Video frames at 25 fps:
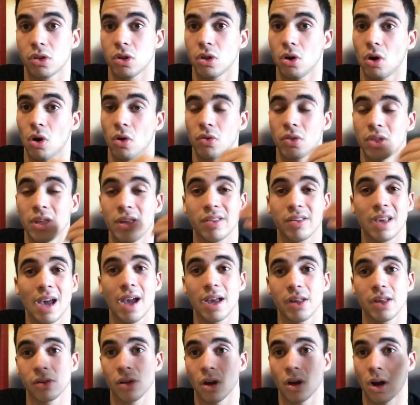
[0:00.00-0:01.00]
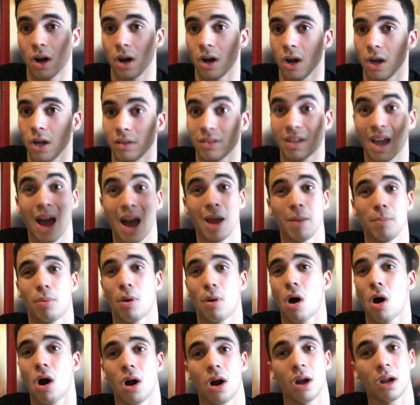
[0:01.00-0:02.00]
These guys are Ty
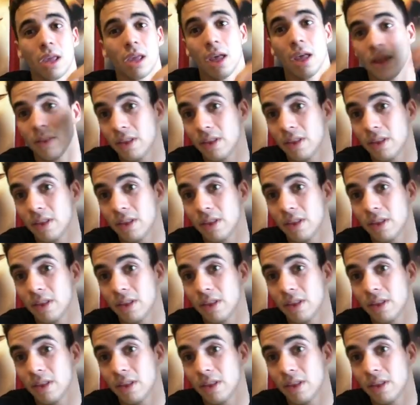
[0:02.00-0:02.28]
Park.